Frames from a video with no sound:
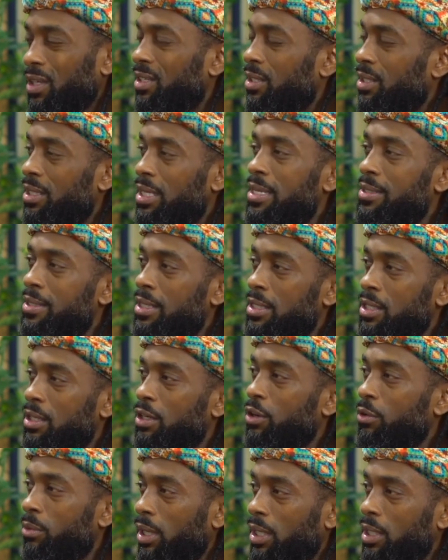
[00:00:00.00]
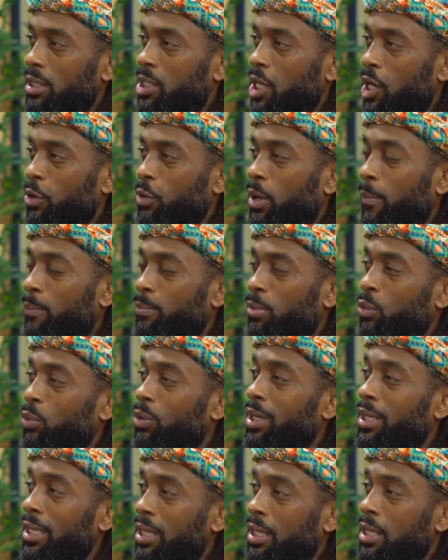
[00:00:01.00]
Disease isn't hereditary, but
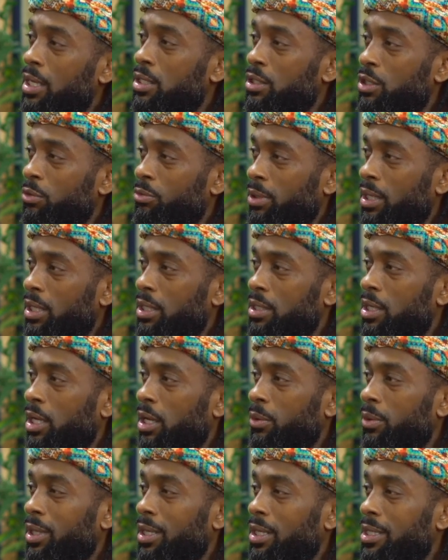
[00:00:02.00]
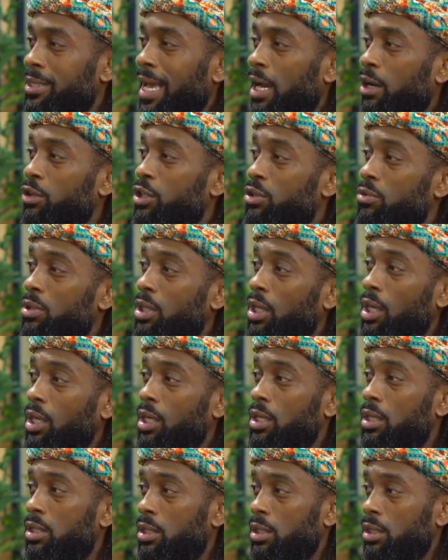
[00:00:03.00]
what is hereditary is how you
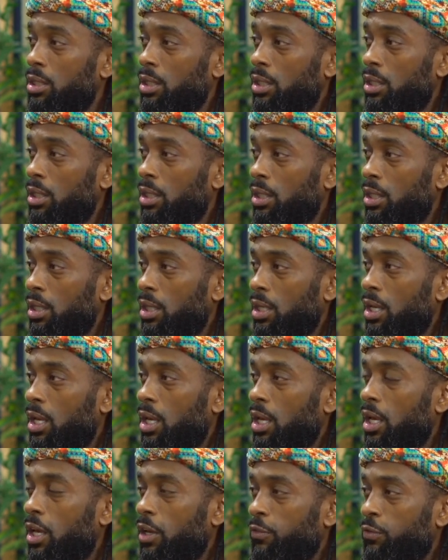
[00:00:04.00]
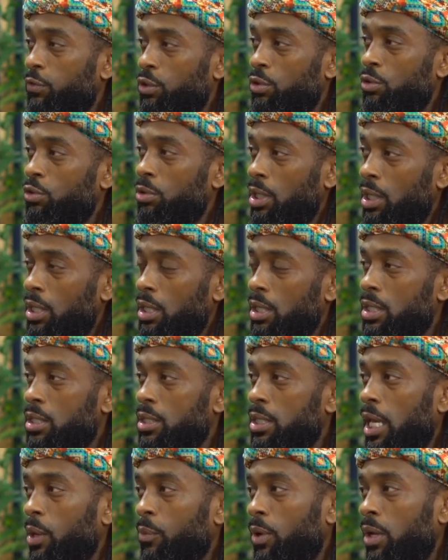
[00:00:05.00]
eat. If you eat in the
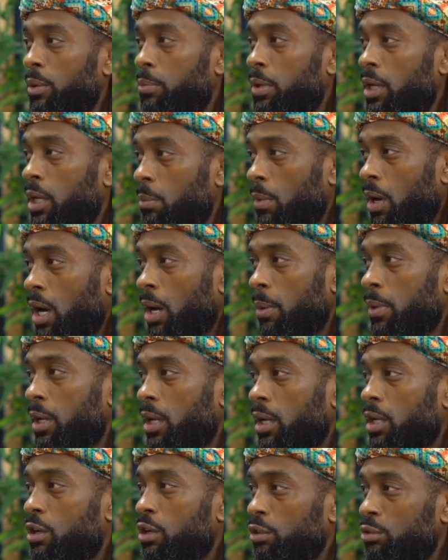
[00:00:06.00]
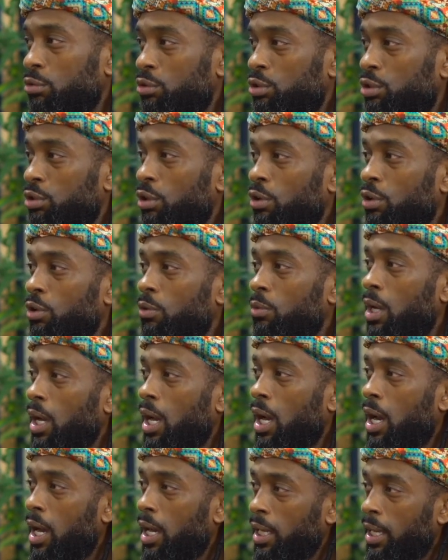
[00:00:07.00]
same way Big Mom and Uncle Joe and
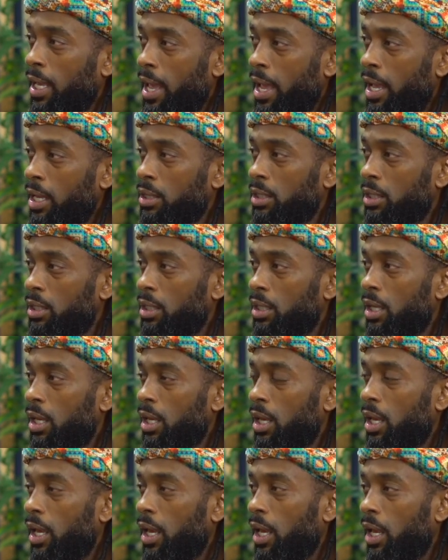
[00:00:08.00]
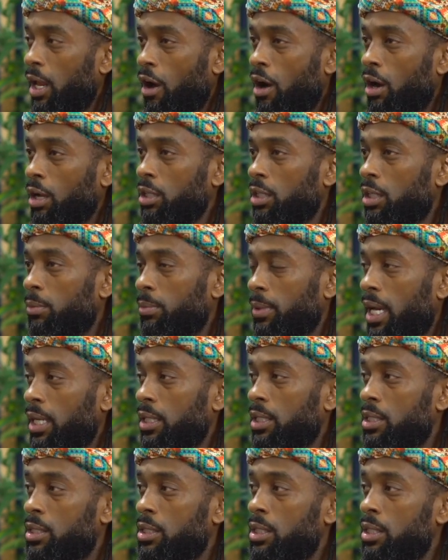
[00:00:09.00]
Aunt Kathy and all of them
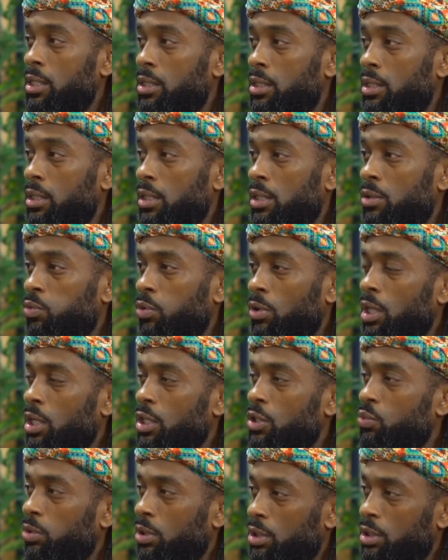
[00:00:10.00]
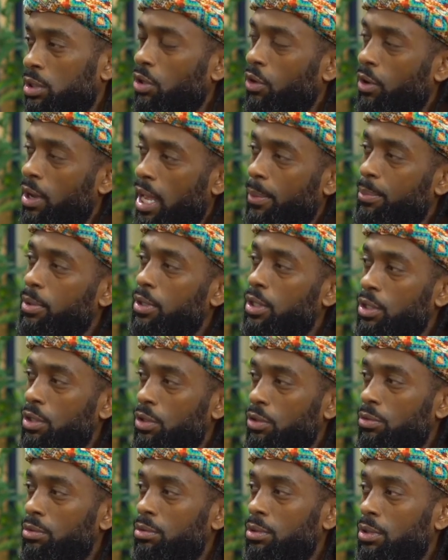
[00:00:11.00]
got diseases, well, guess what's going to happen to
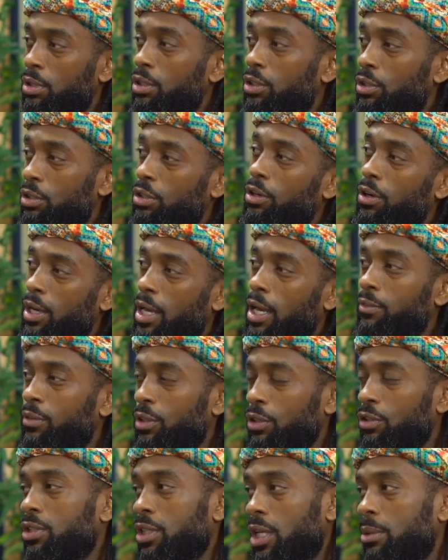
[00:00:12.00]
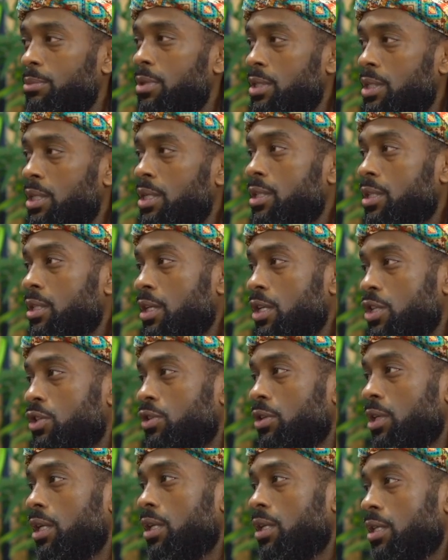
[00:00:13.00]
you? You're going to have those same diseases because
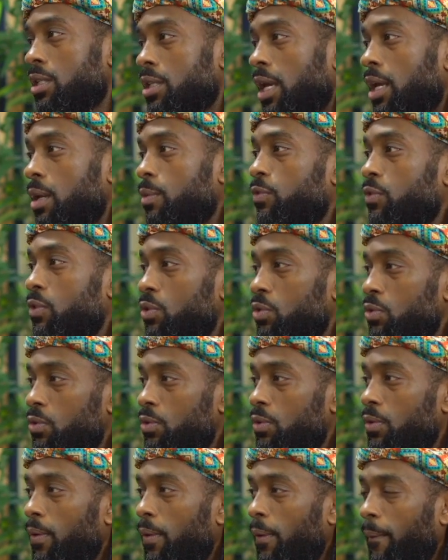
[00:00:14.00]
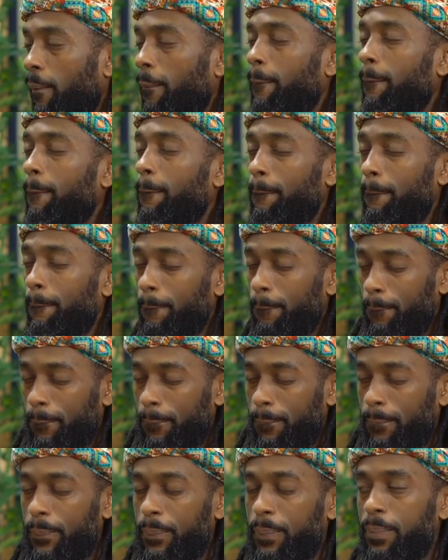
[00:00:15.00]
you're eating the same food. You ate like them.
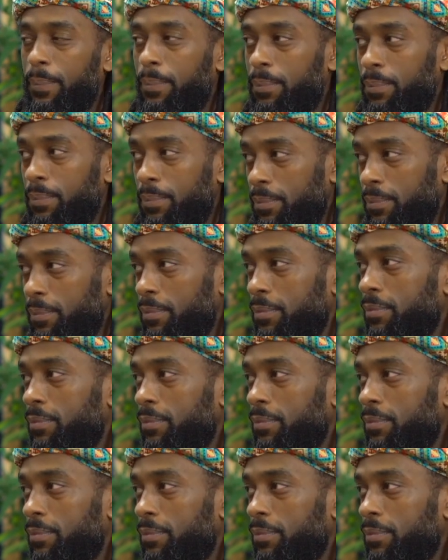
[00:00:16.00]
Wow.